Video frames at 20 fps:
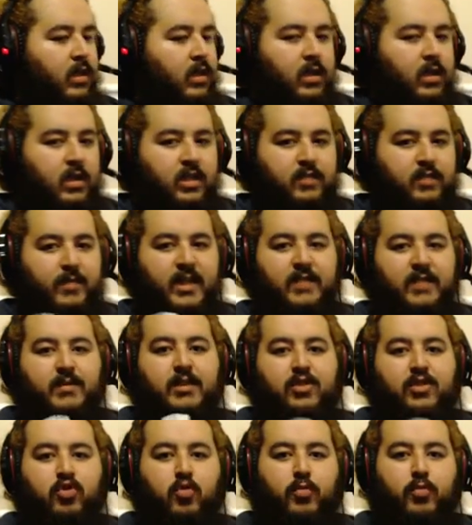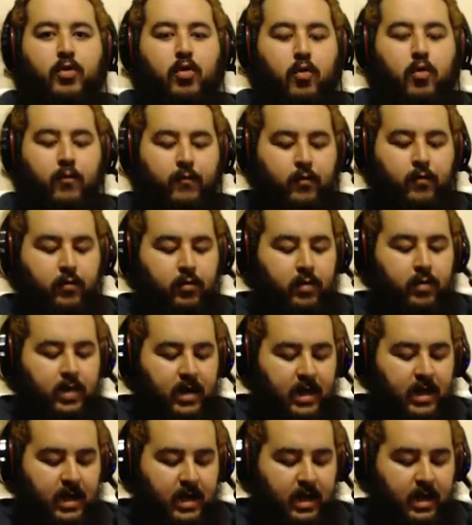this makes me super hopeful,
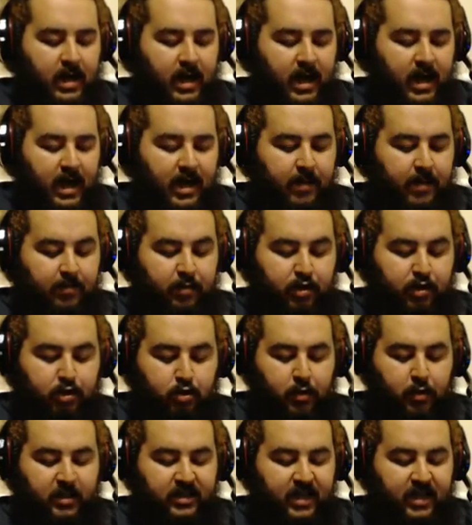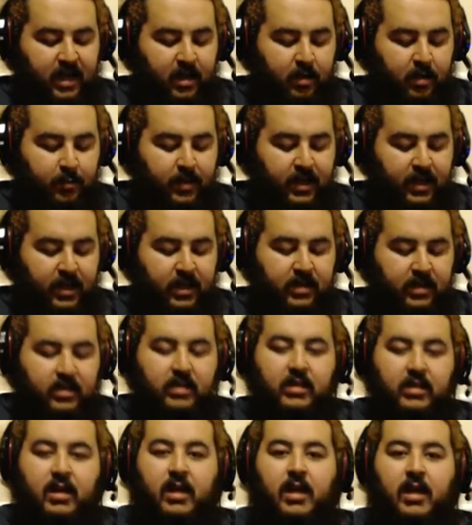and I'm so excited to play this.
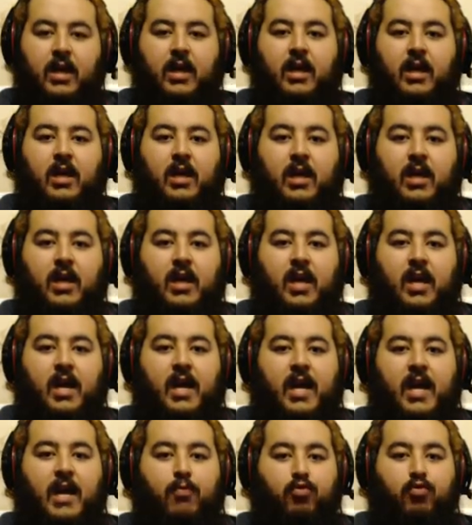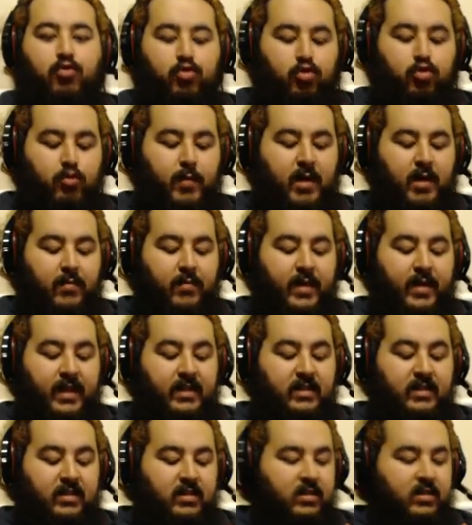And I will do my
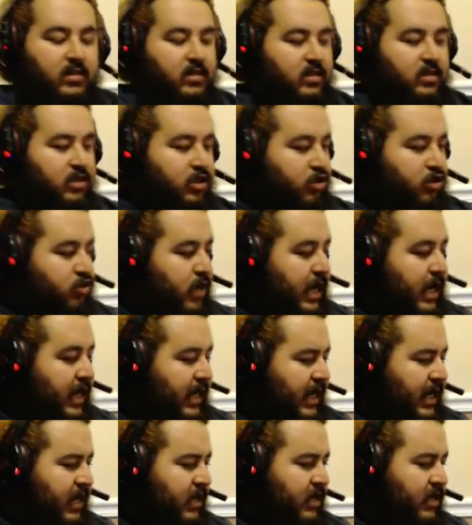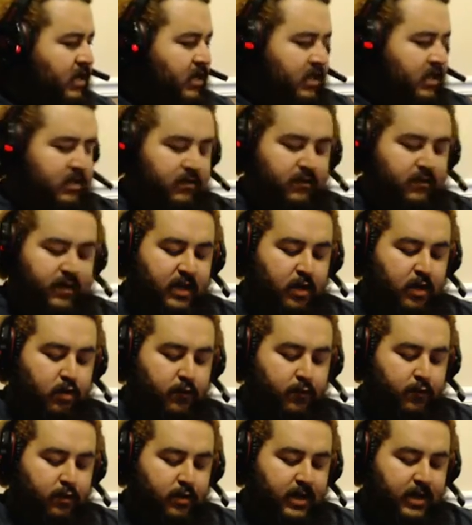best to try to get this video
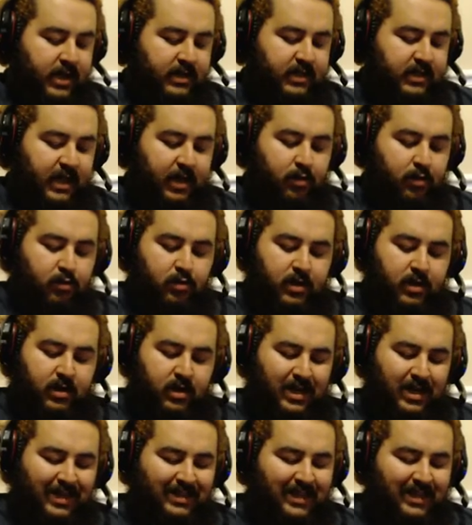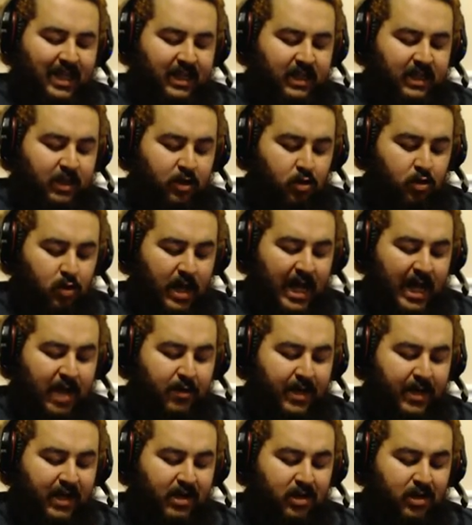for you guys. I don't exactly know how
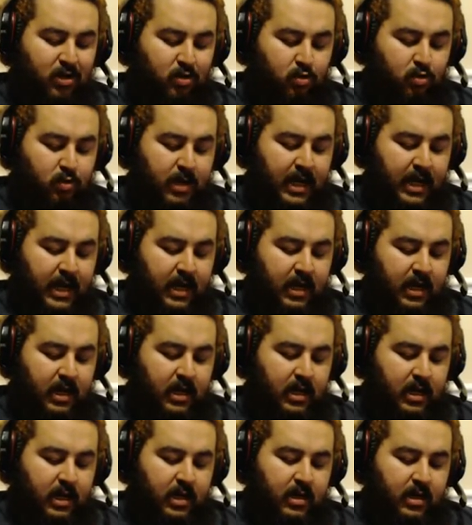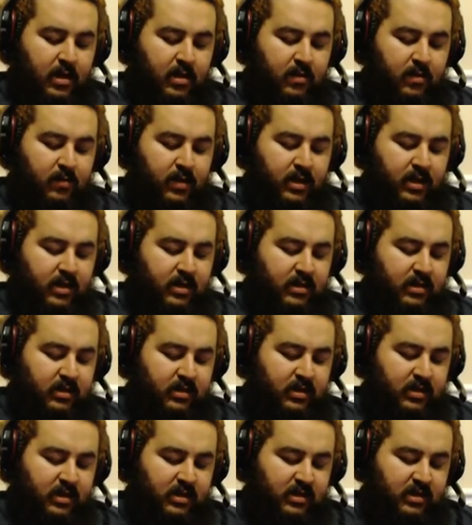I could do that because
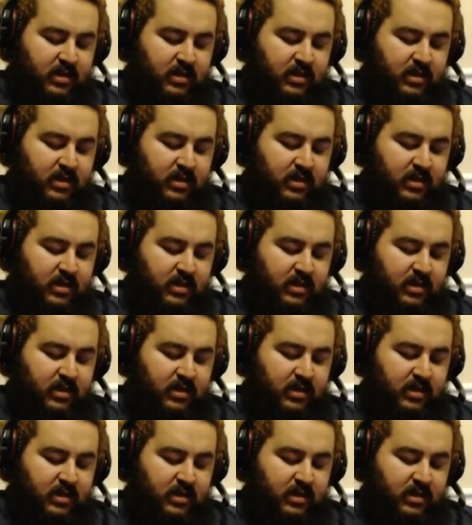this